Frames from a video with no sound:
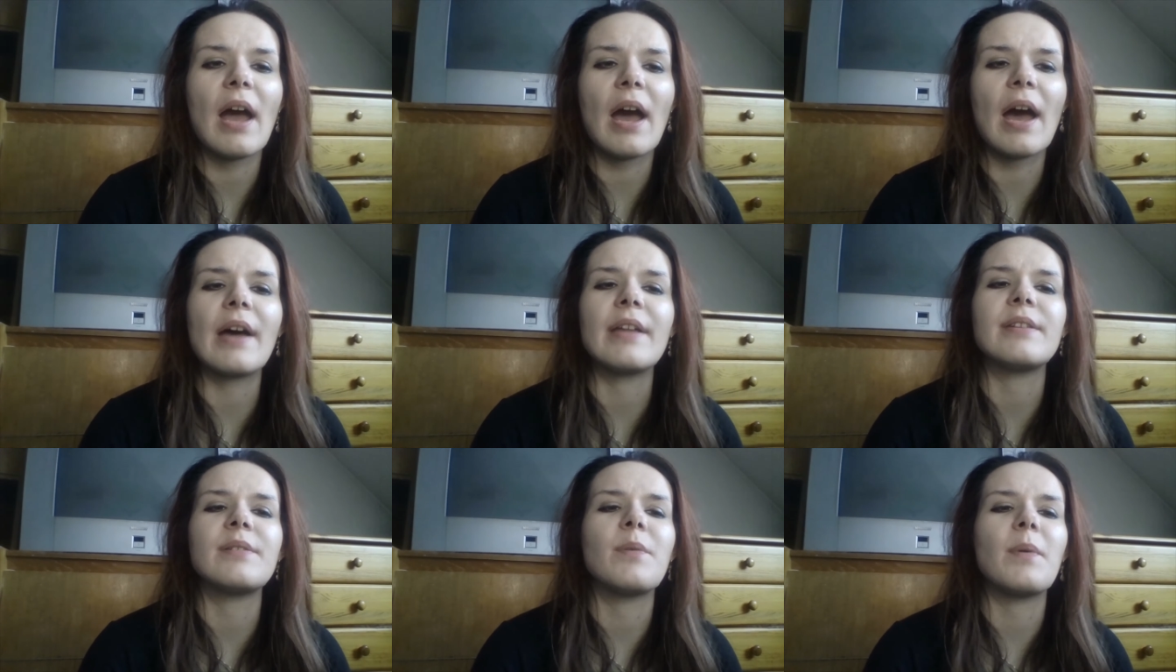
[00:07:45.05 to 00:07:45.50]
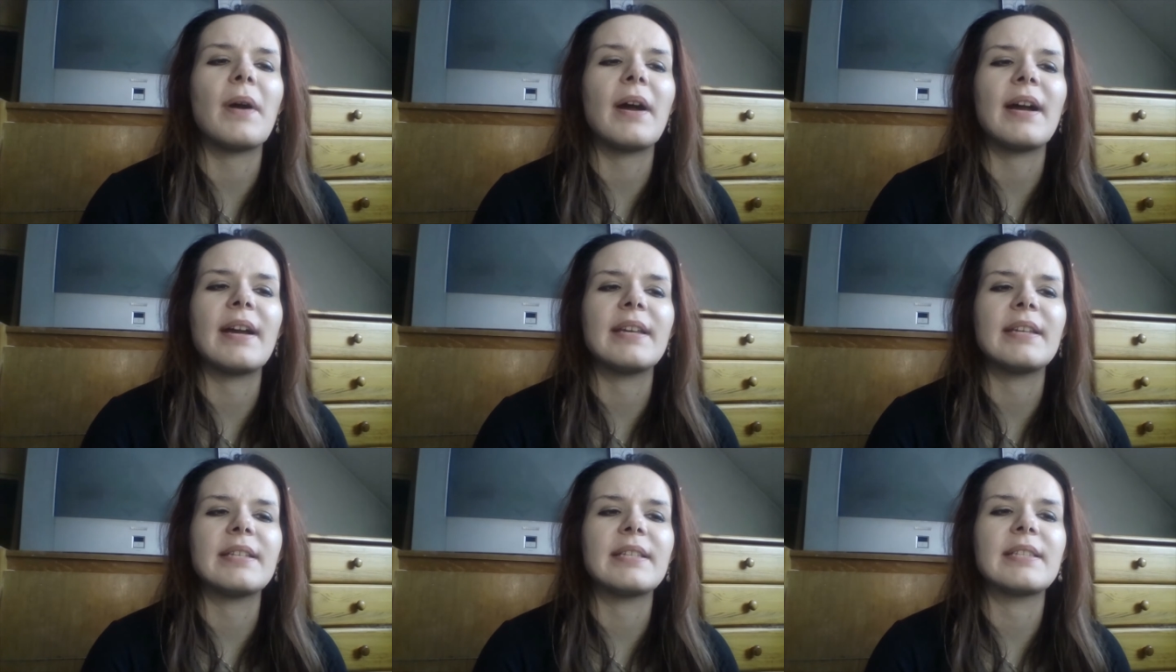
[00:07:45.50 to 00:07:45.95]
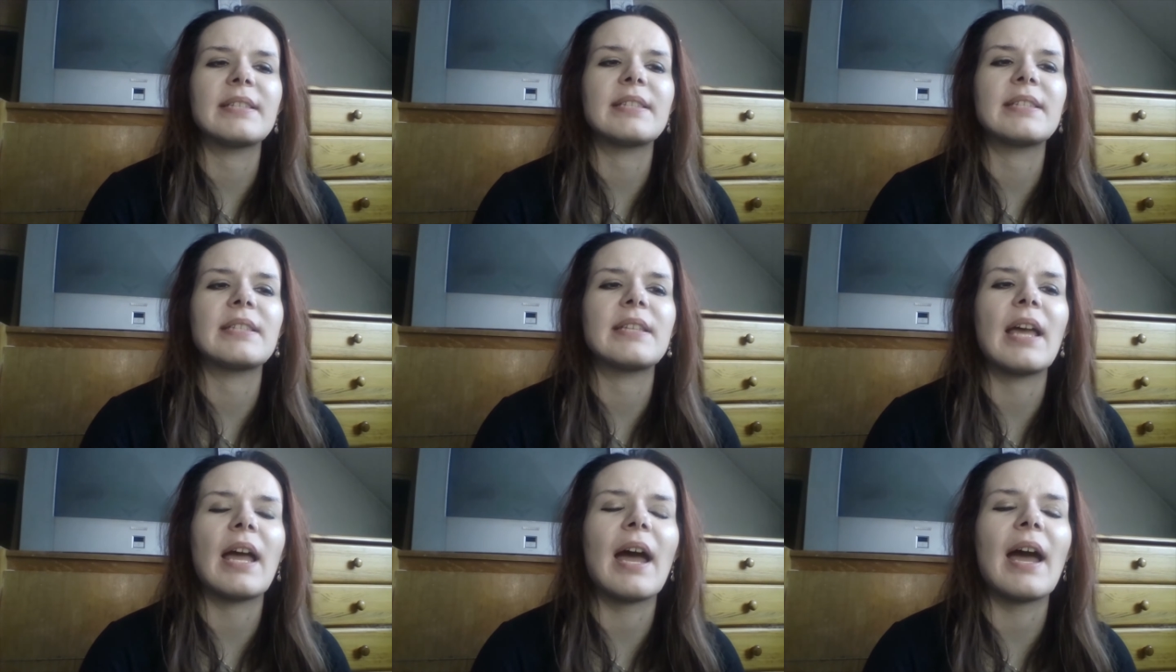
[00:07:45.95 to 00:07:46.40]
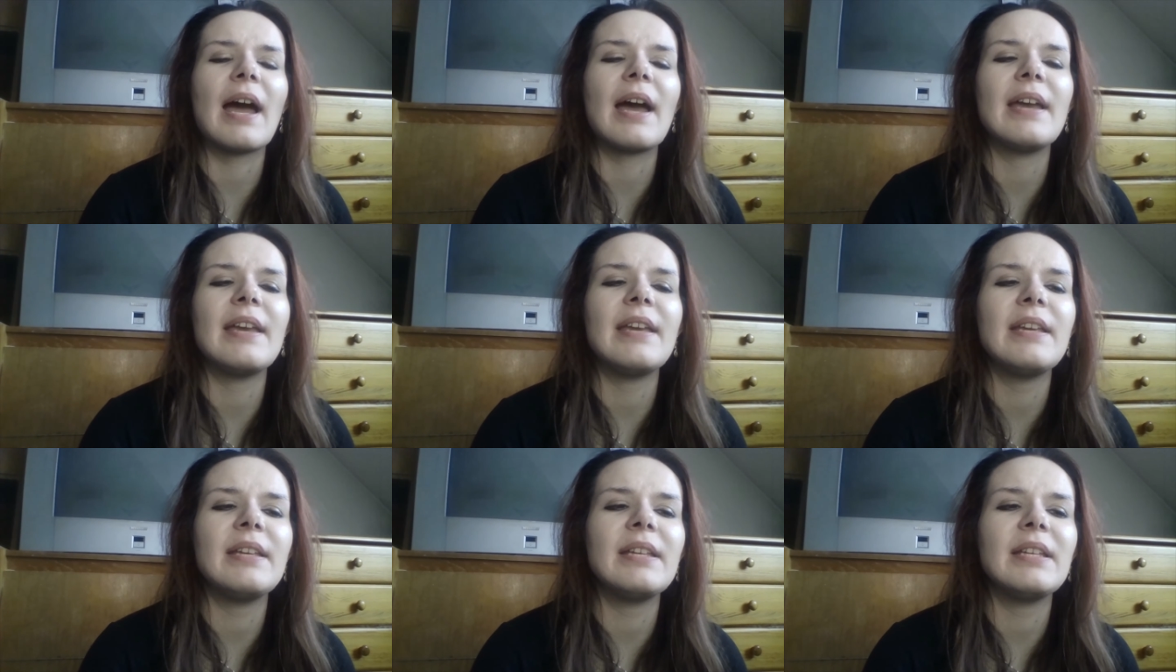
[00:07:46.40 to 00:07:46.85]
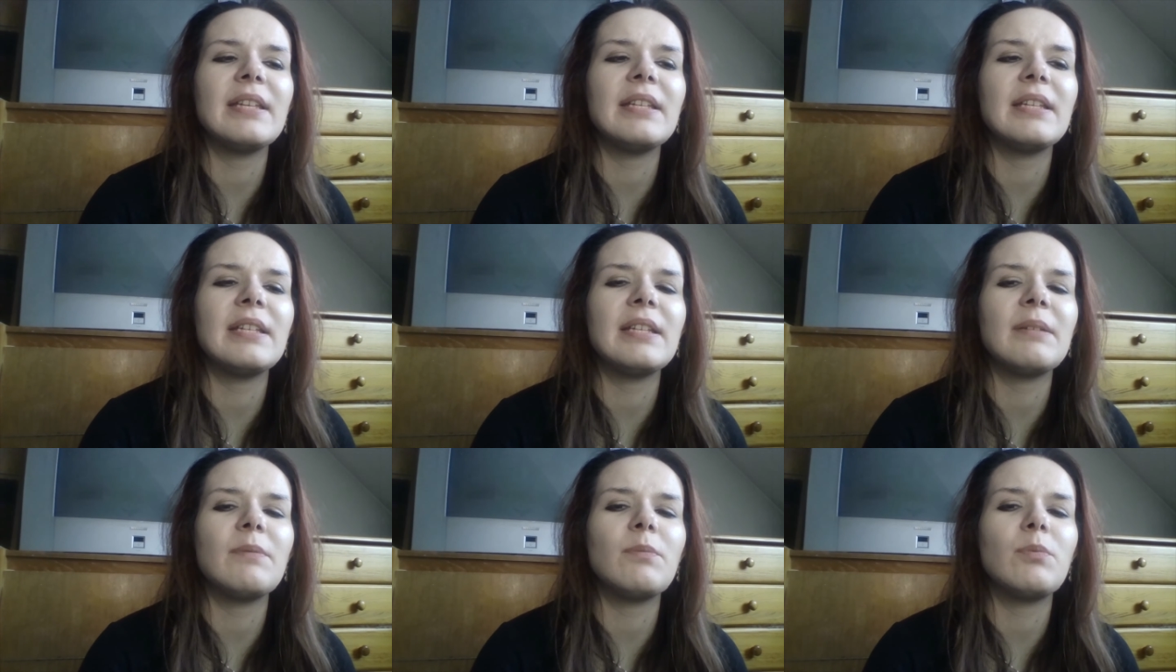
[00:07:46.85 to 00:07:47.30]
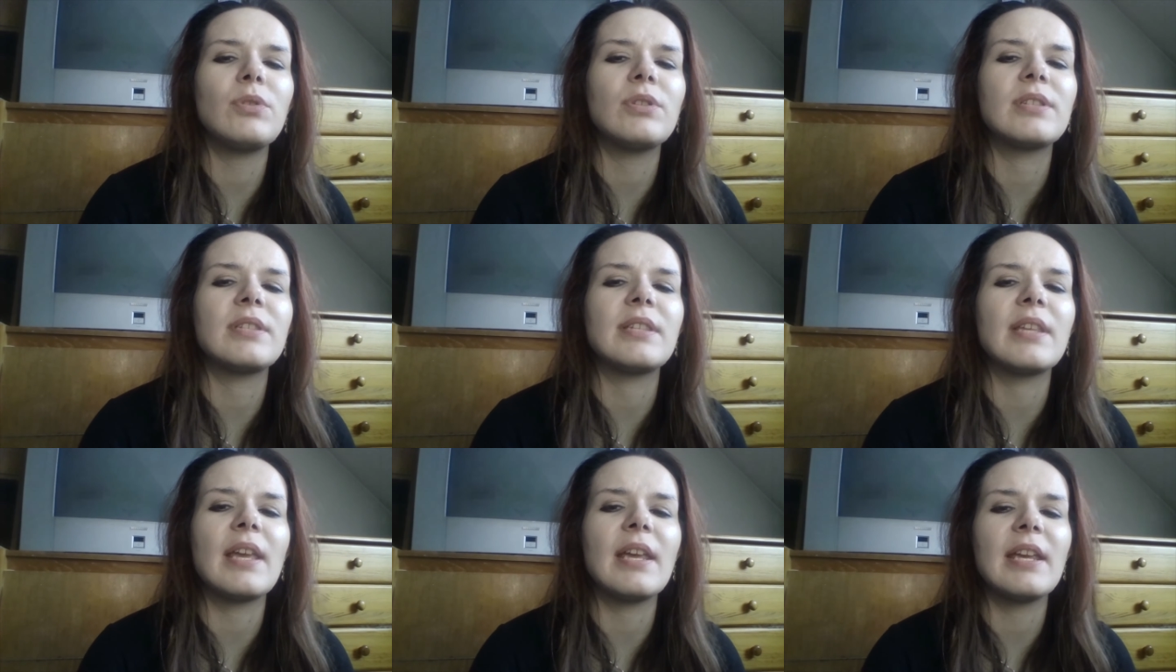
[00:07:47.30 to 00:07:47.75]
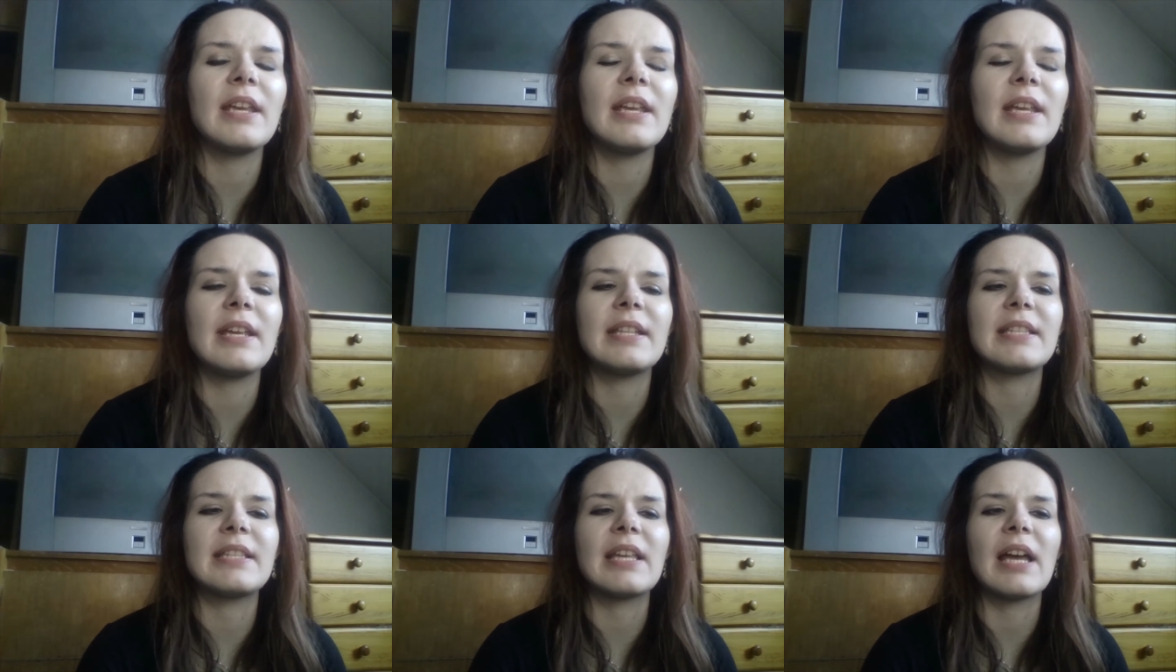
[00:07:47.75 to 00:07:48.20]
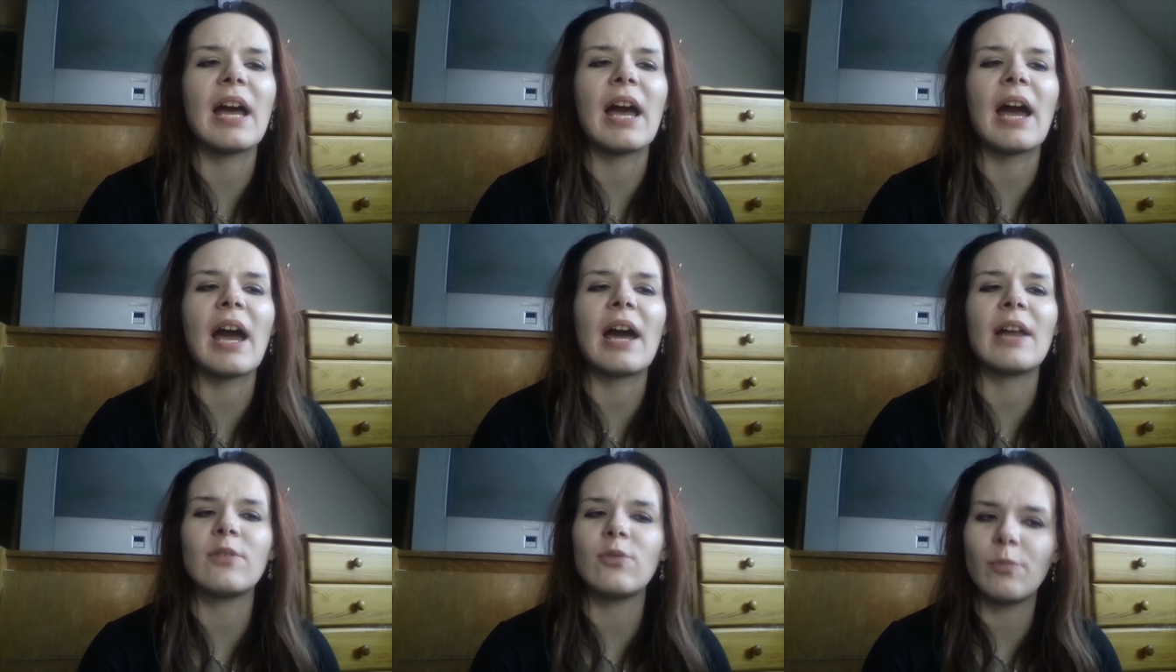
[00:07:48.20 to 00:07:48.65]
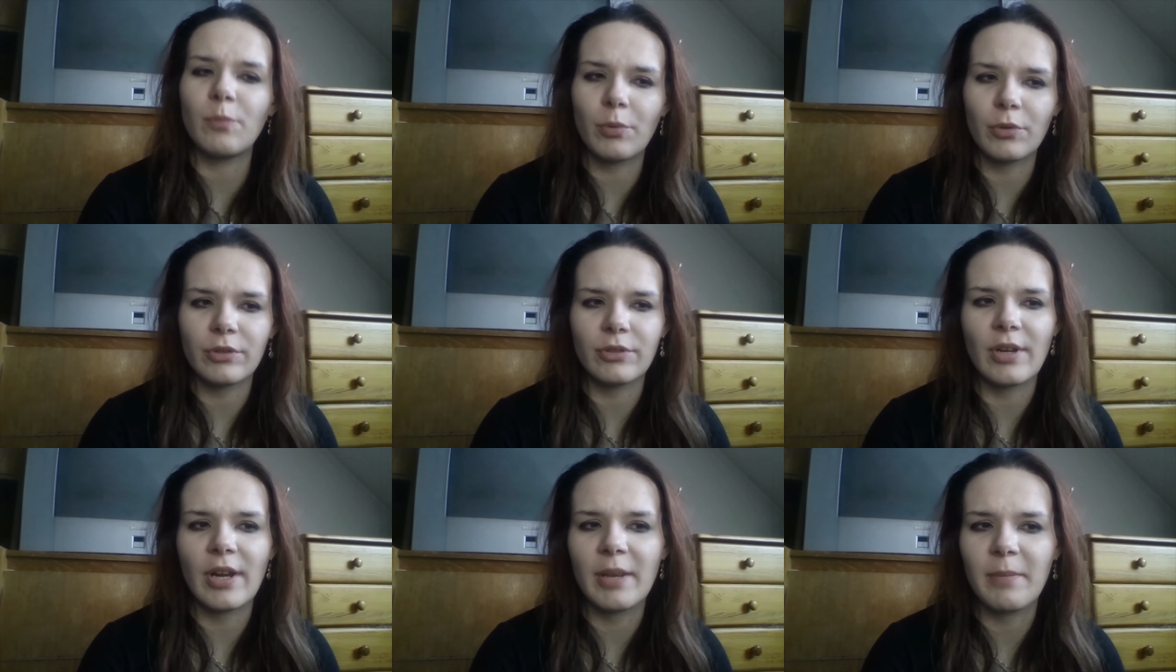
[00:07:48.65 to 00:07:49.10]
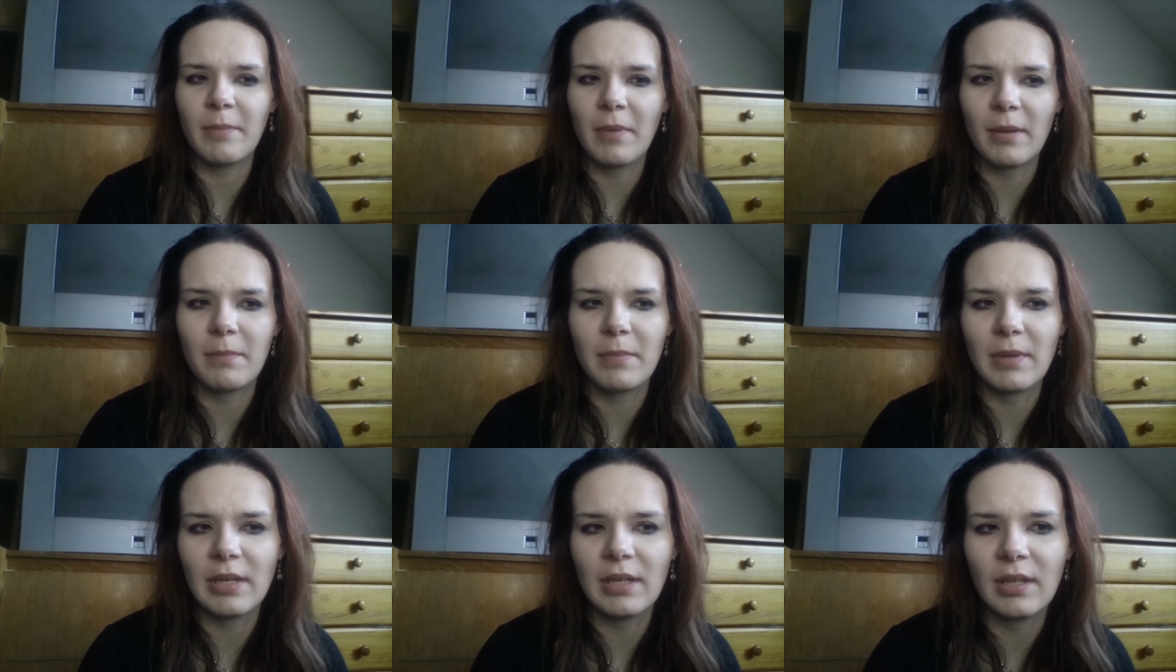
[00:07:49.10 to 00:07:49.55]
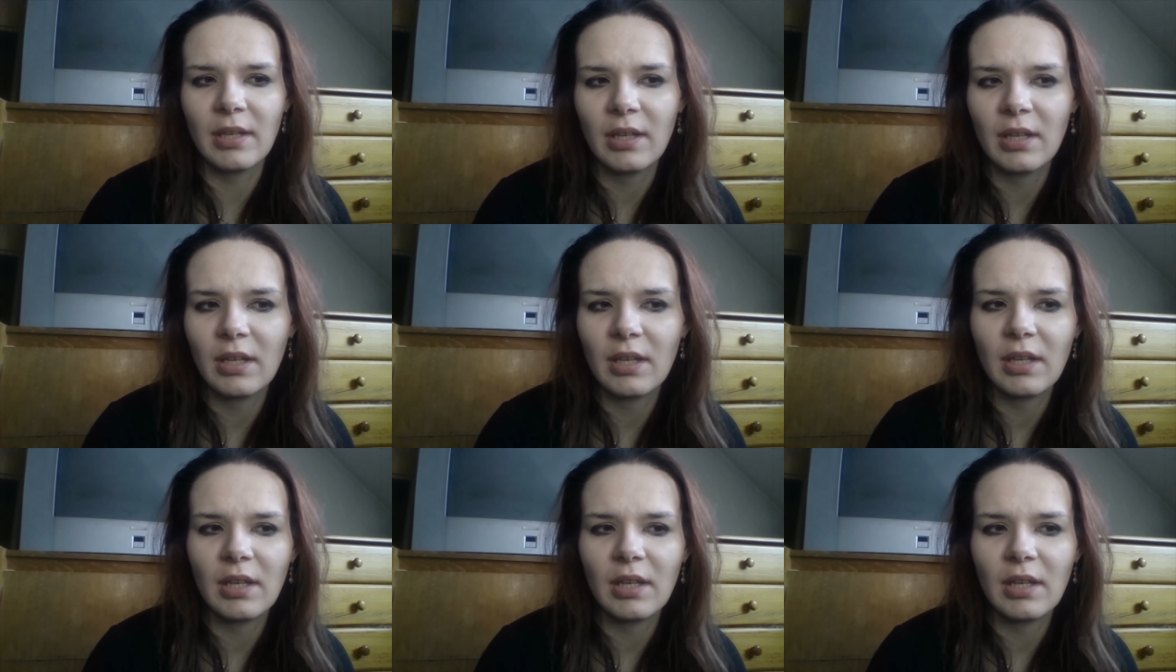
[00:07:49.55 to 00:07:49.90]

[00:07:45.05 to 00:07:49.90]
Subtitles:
Otherwise, I would say it's hard to portray, maybe.